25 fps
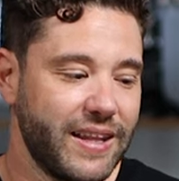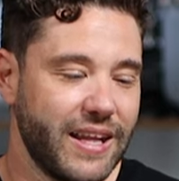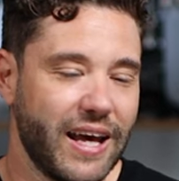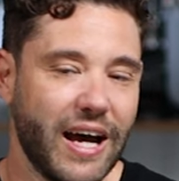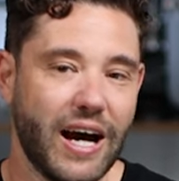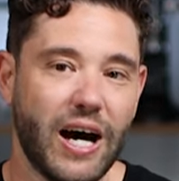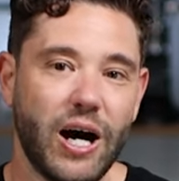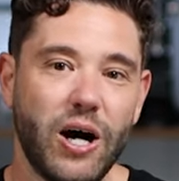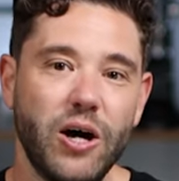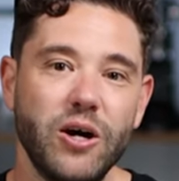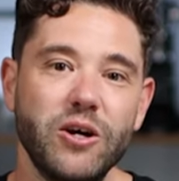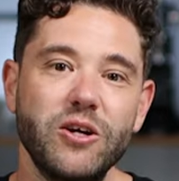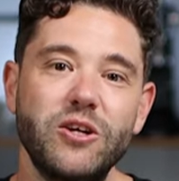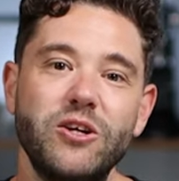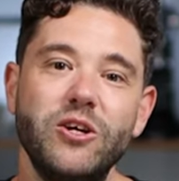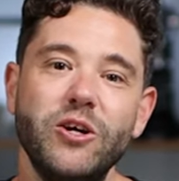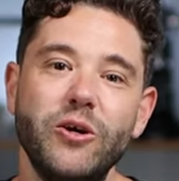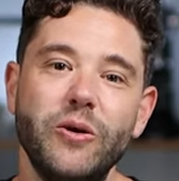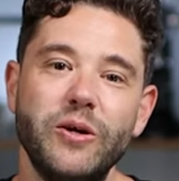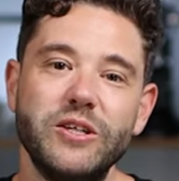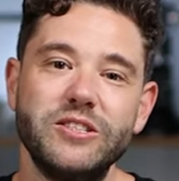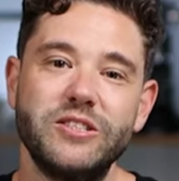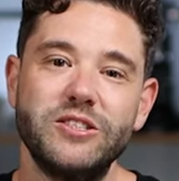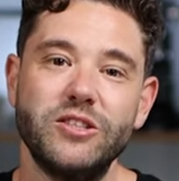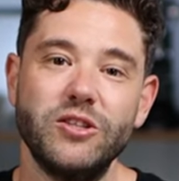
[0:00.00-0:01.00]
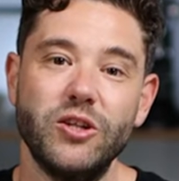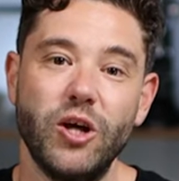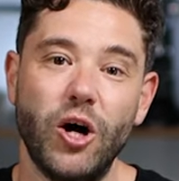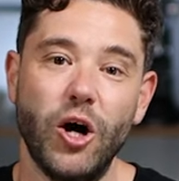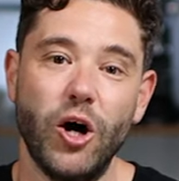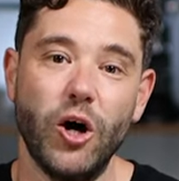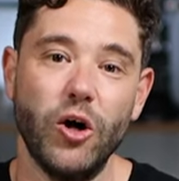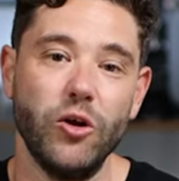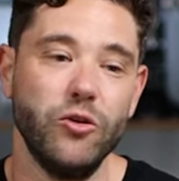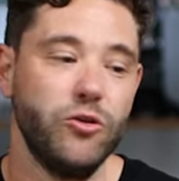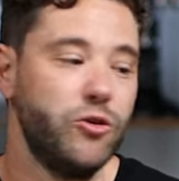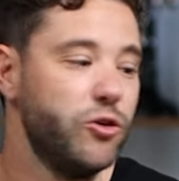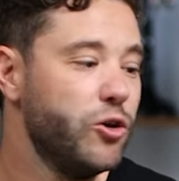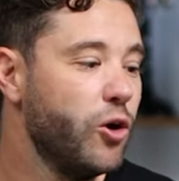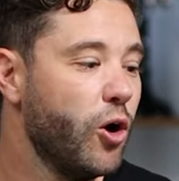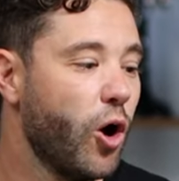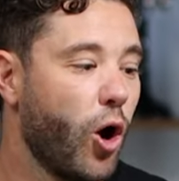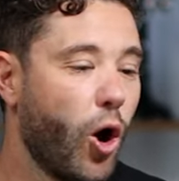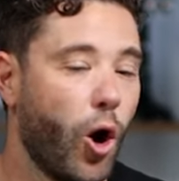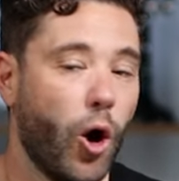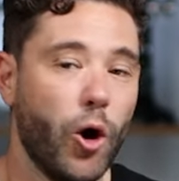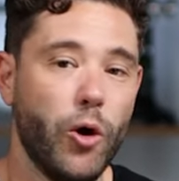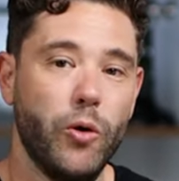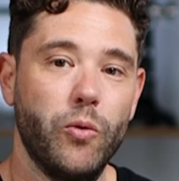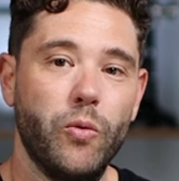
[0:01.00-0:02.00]
Now, curious to know, do you
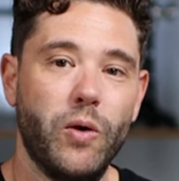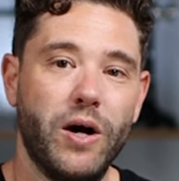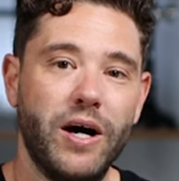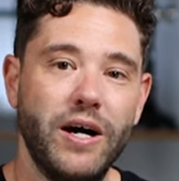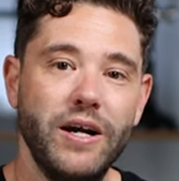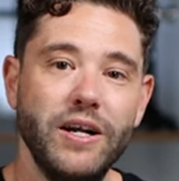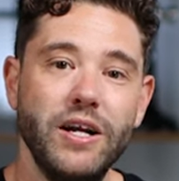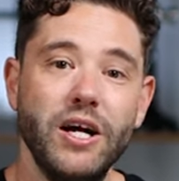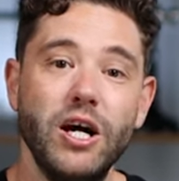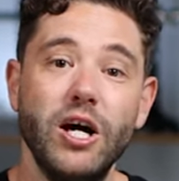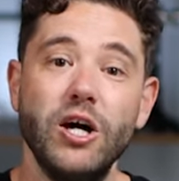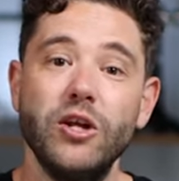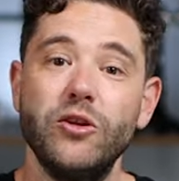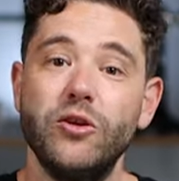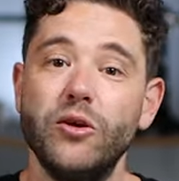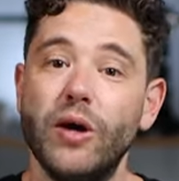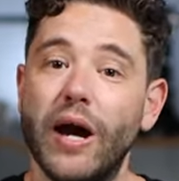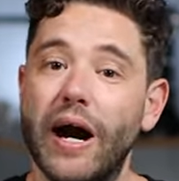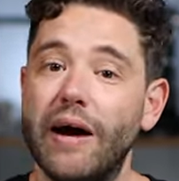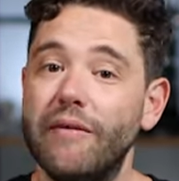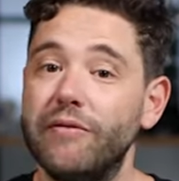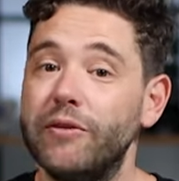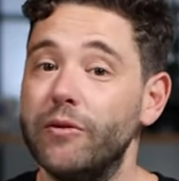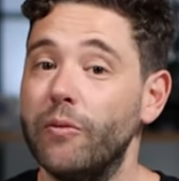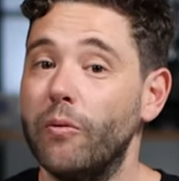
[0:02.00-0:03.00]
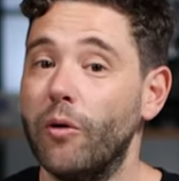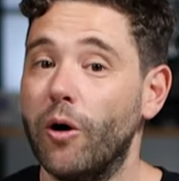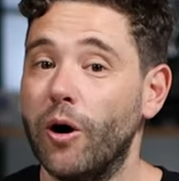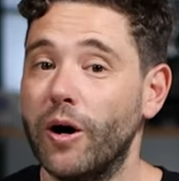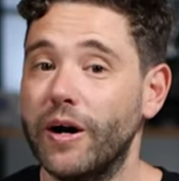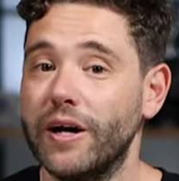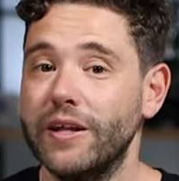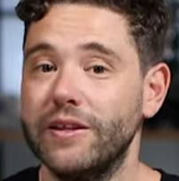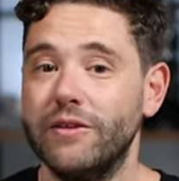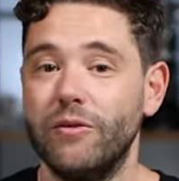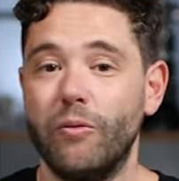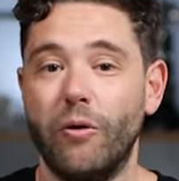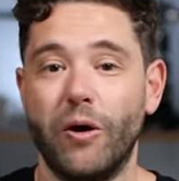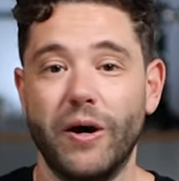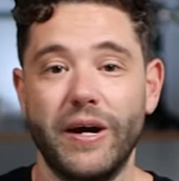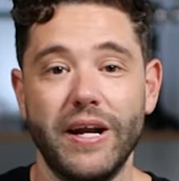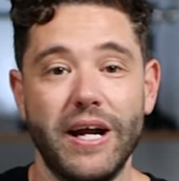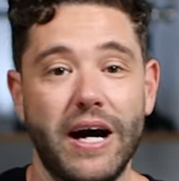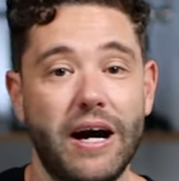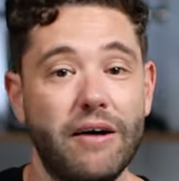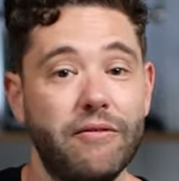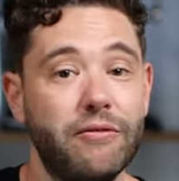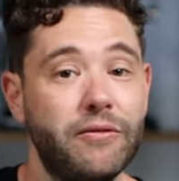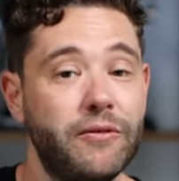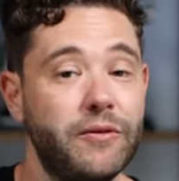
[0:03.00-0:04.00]
own one? You have the Rocket
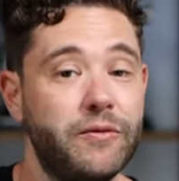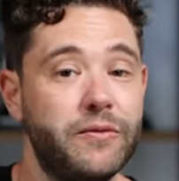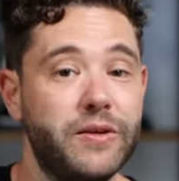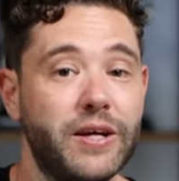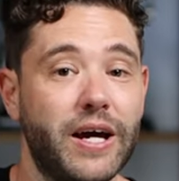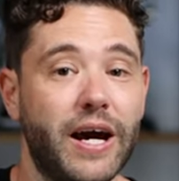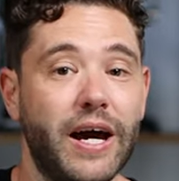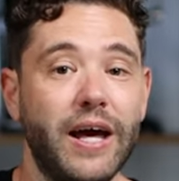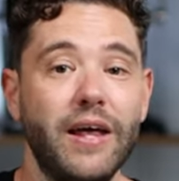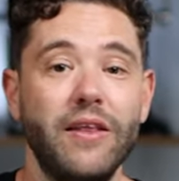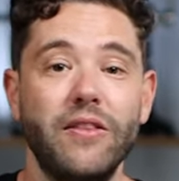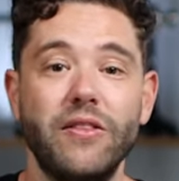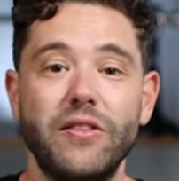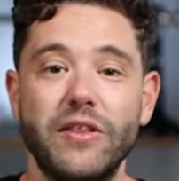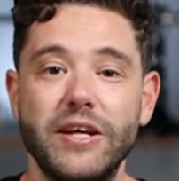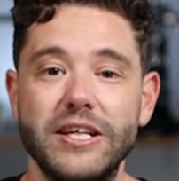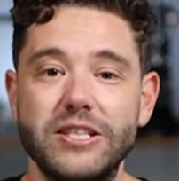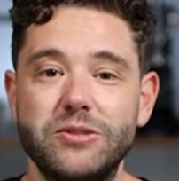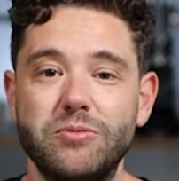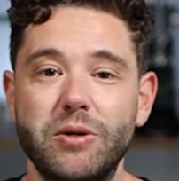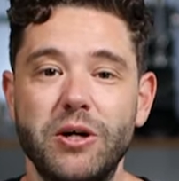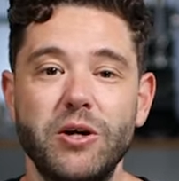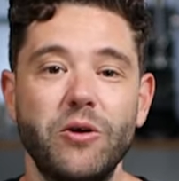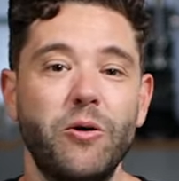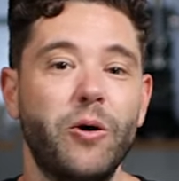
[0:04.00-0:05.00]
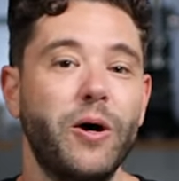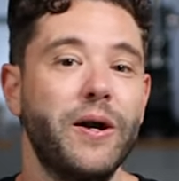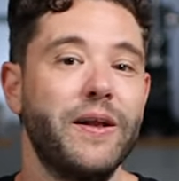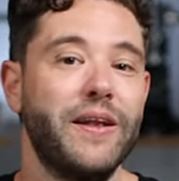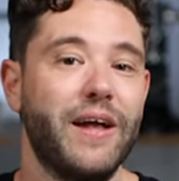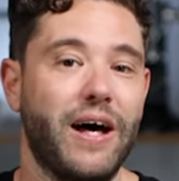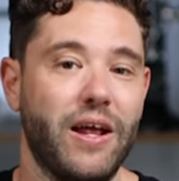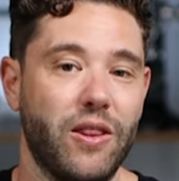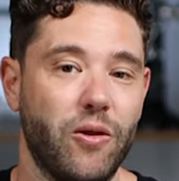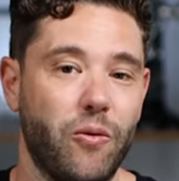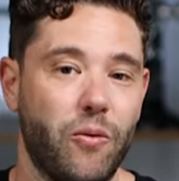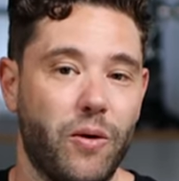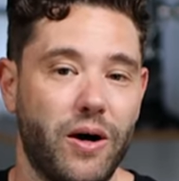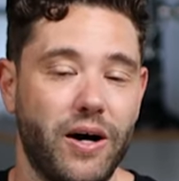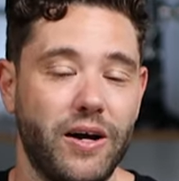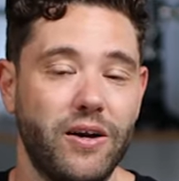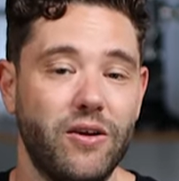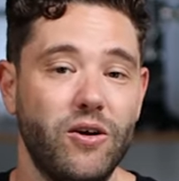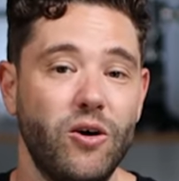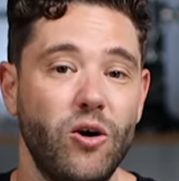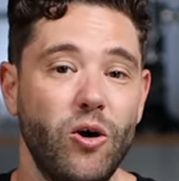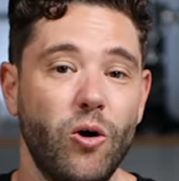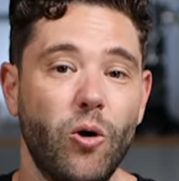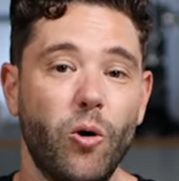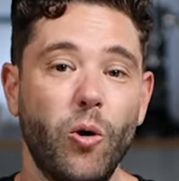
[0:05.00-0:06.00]
R58, this one or another one?
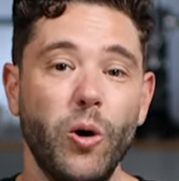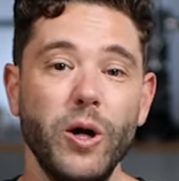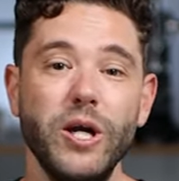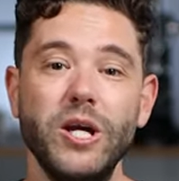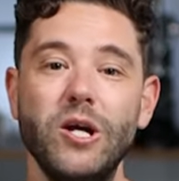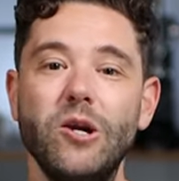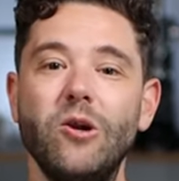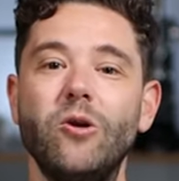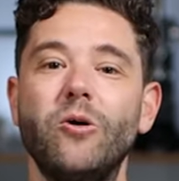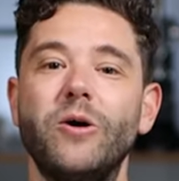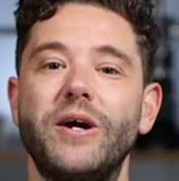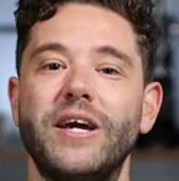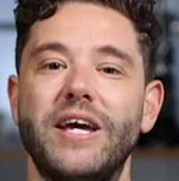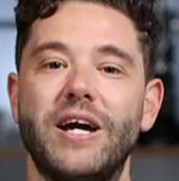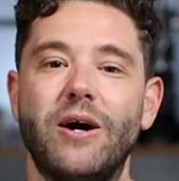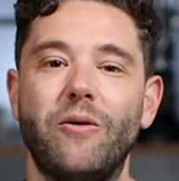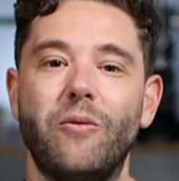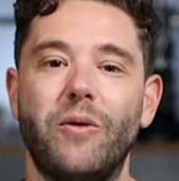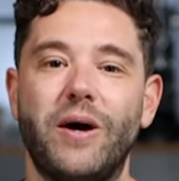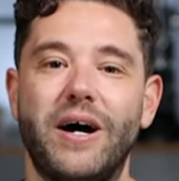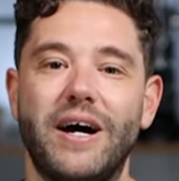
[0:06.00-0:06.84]
Or are you looking at